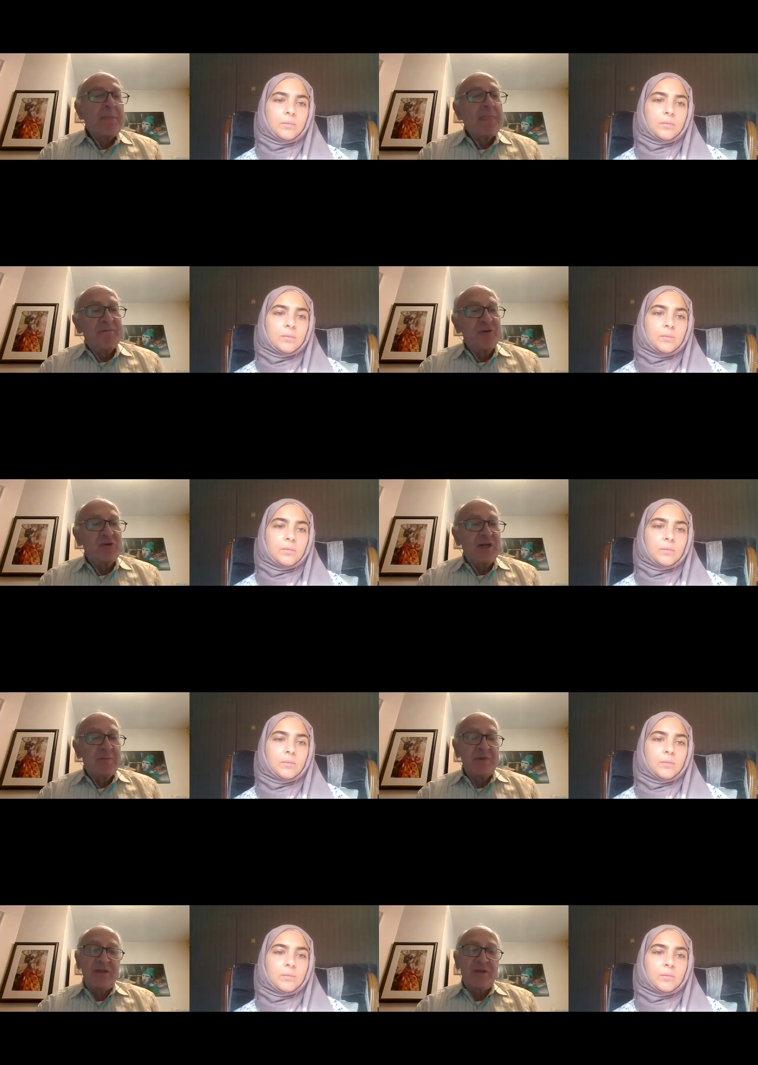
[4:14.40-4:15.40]
Speaker 1: if you tell
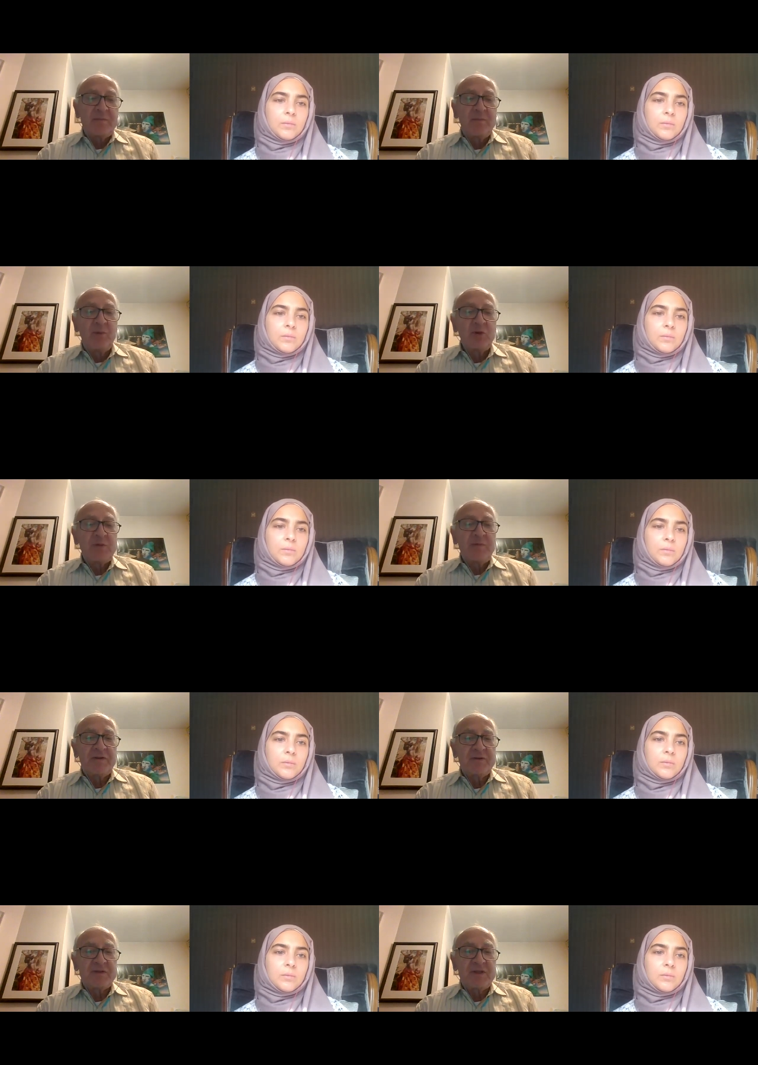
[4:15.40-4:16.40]
me that most
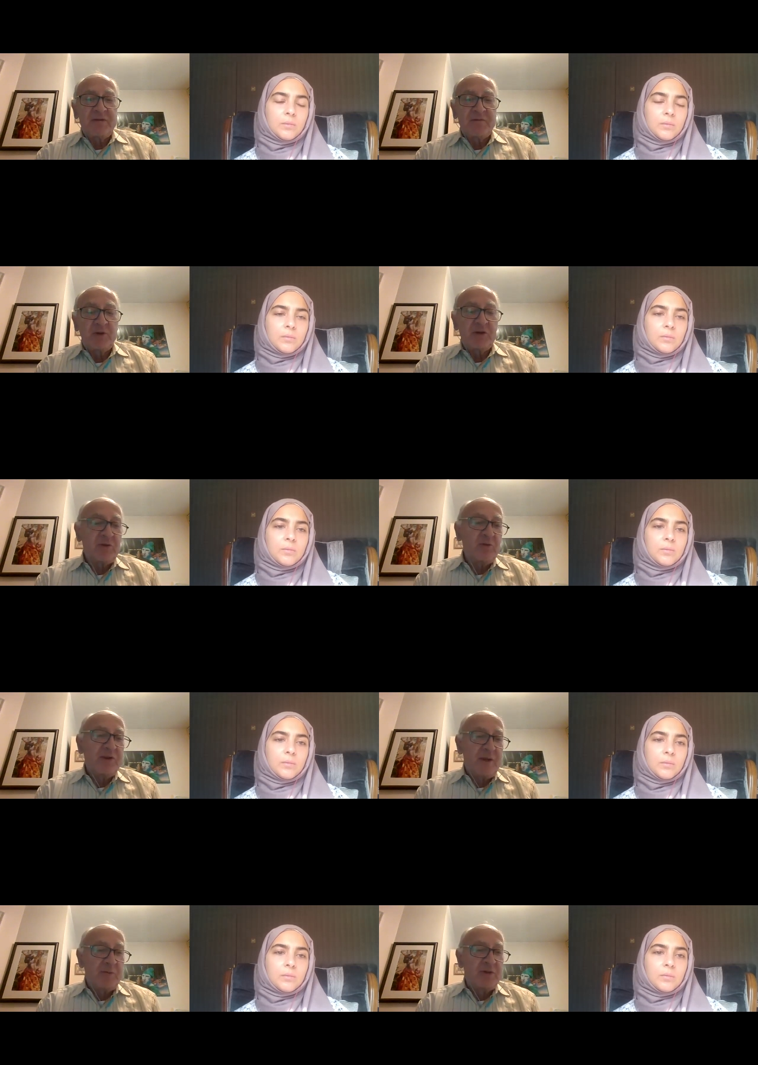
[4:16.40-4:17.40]
mothers give birth with
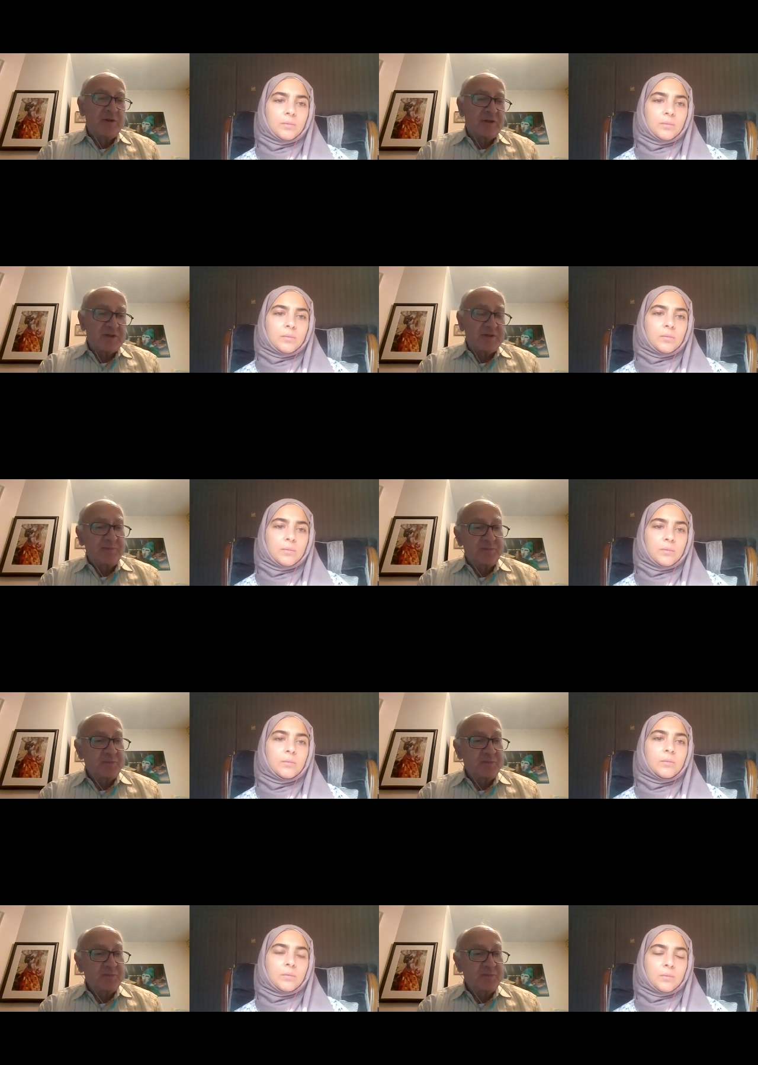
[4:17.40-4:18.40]
epidurals.
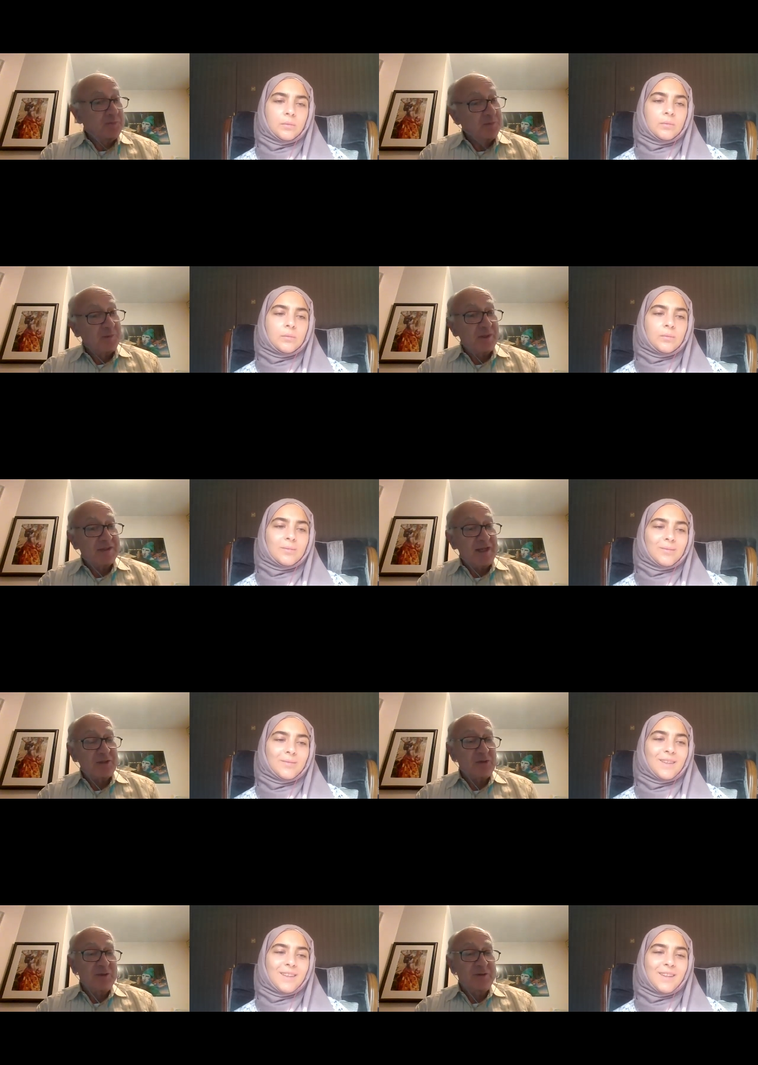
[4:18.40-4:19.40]
Is
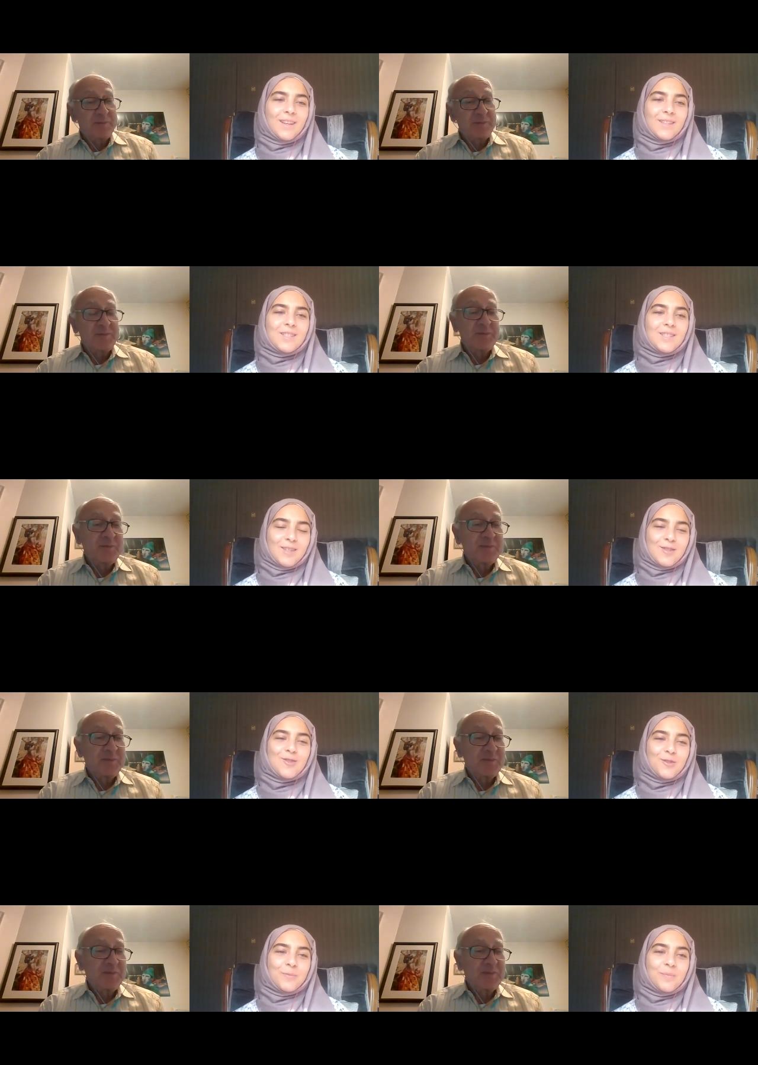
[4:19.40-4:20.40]
that true?
Speaker 2: It's
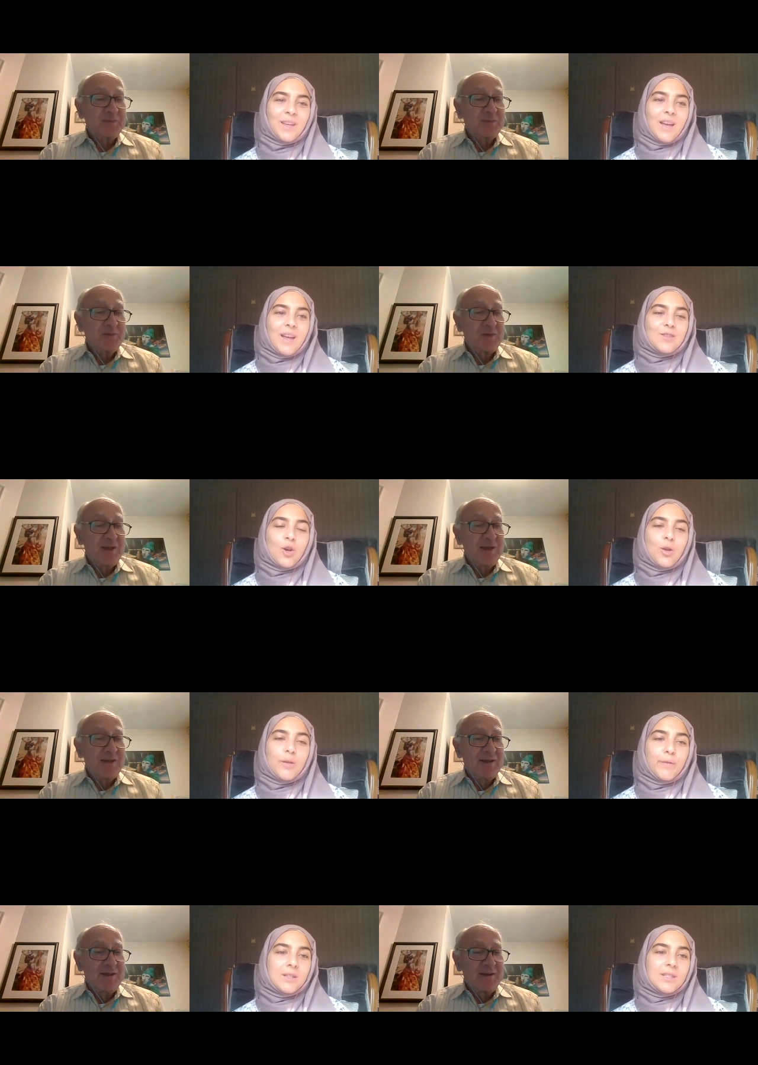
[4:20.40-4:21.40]
true. So
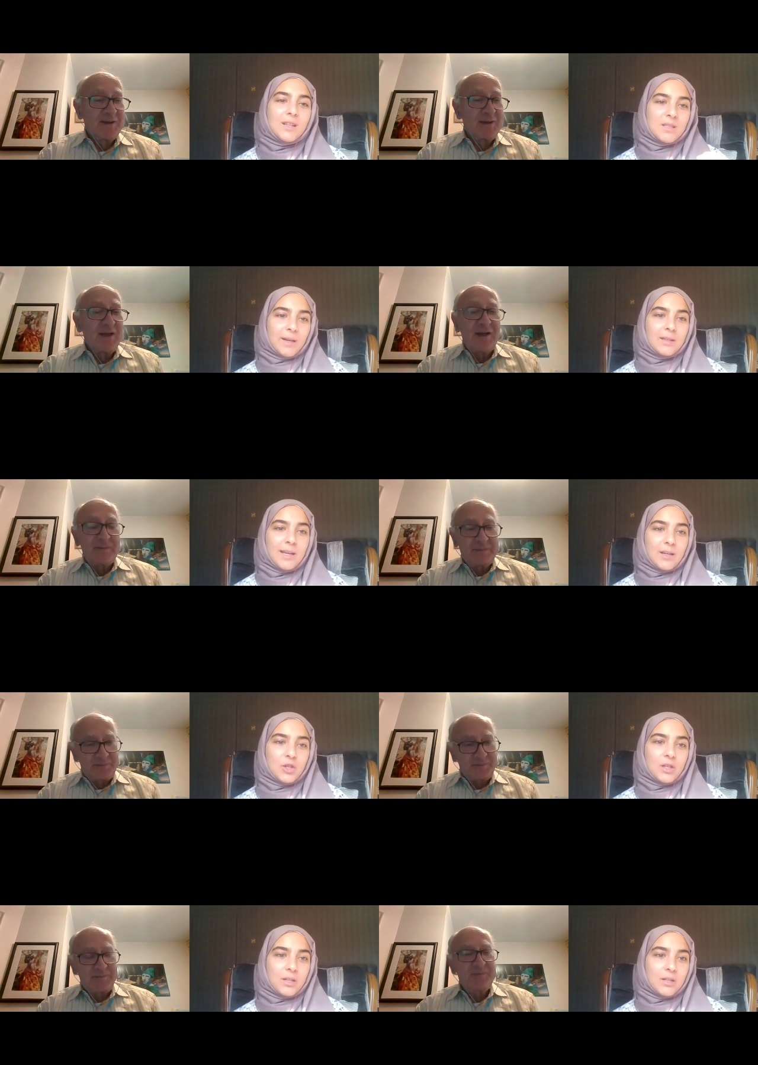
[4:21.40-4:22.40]
the first uh,
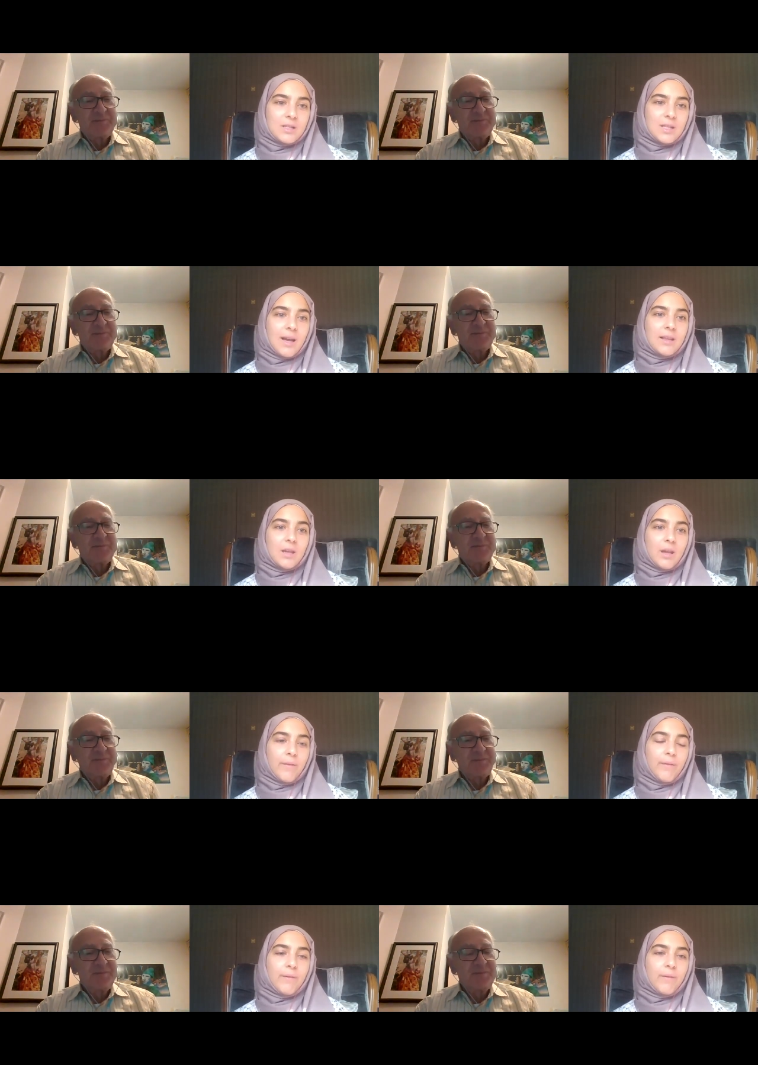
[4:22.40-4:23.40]
expectation is that
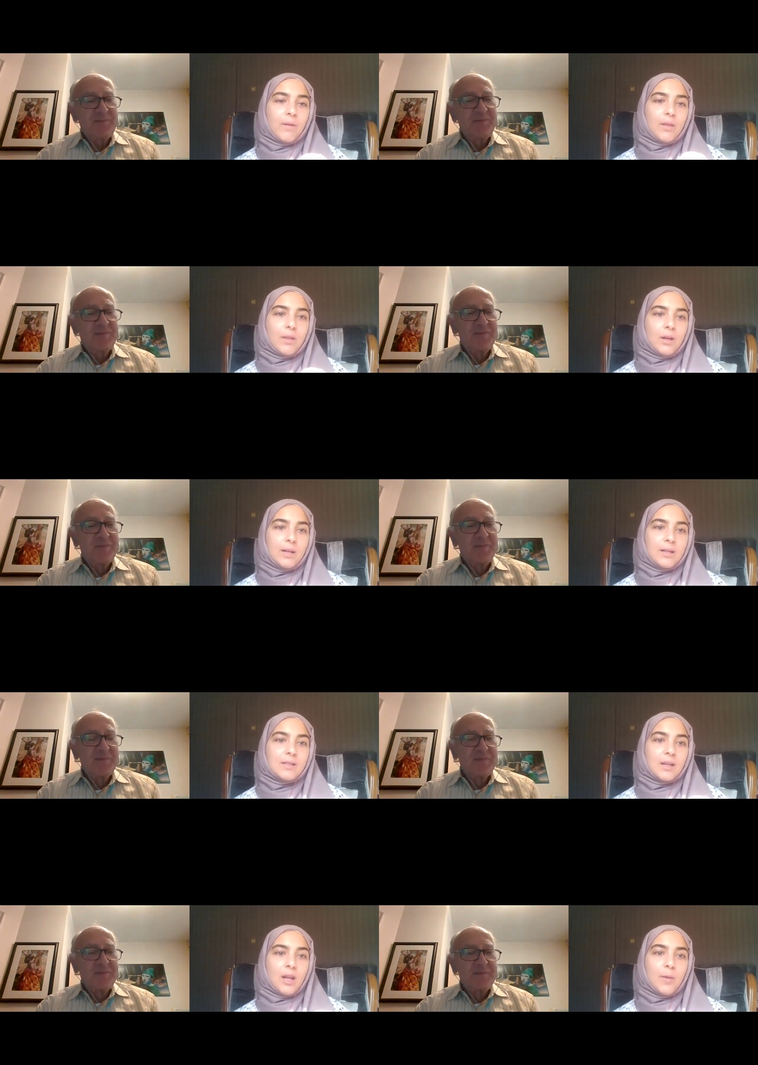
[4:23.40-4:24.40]
if there
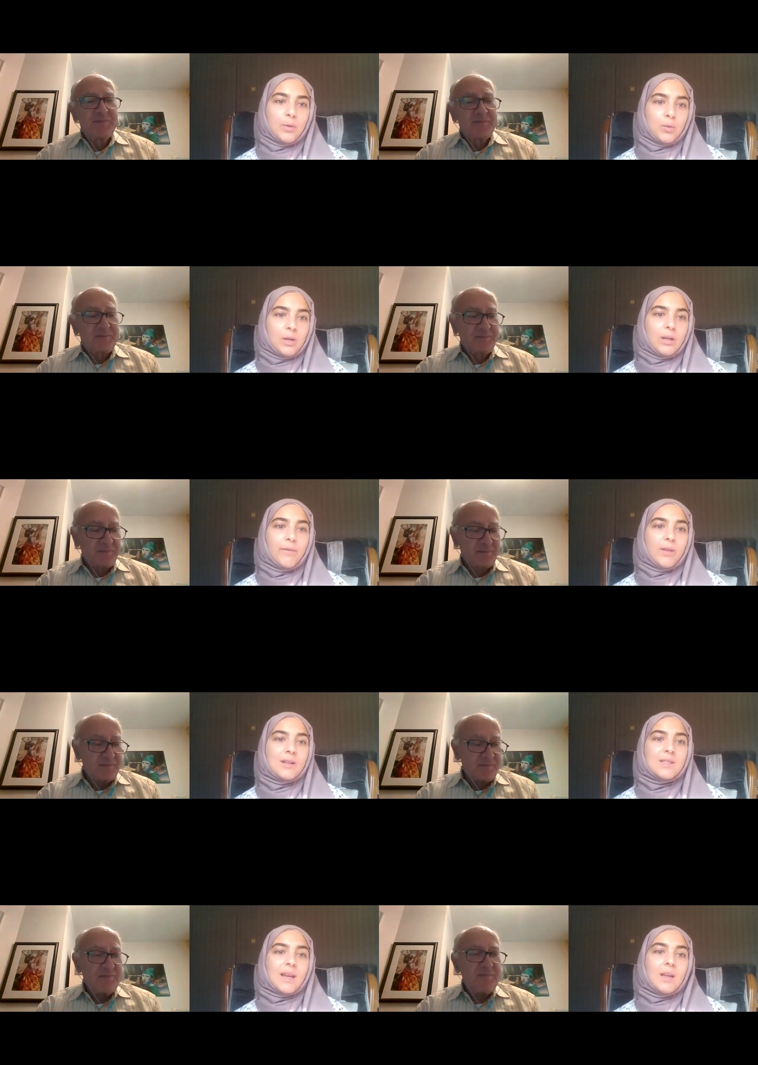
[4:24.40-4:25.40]
is an epidural, if
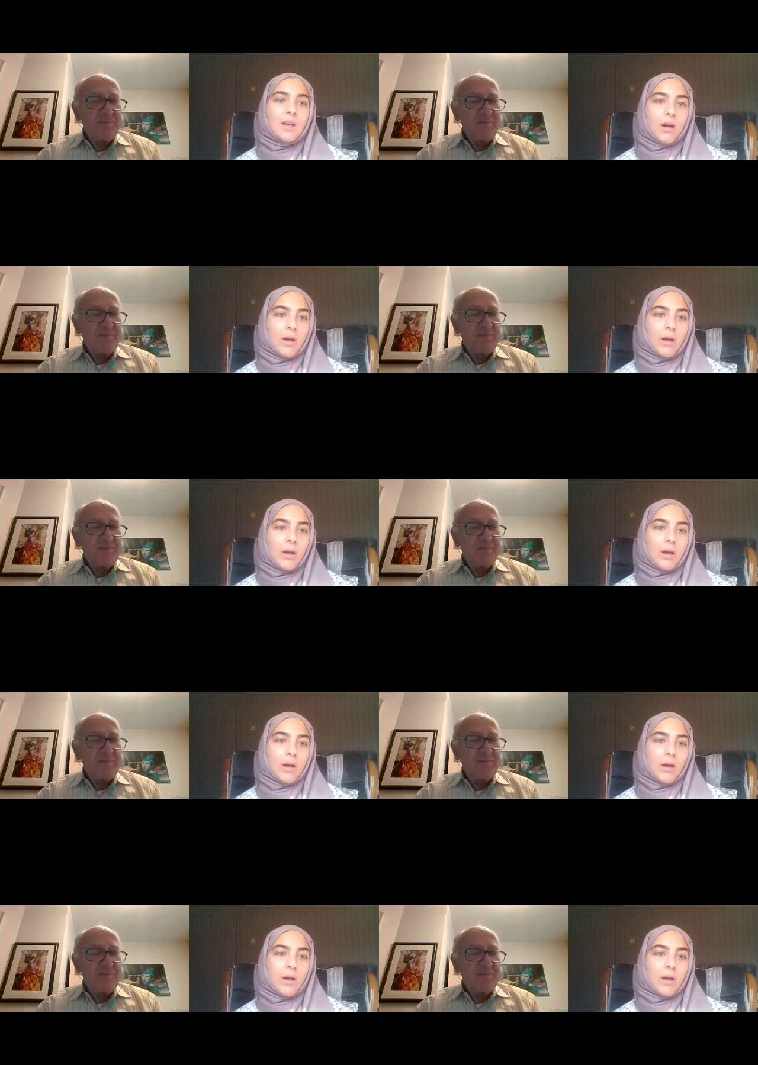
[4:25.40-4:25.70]
there is any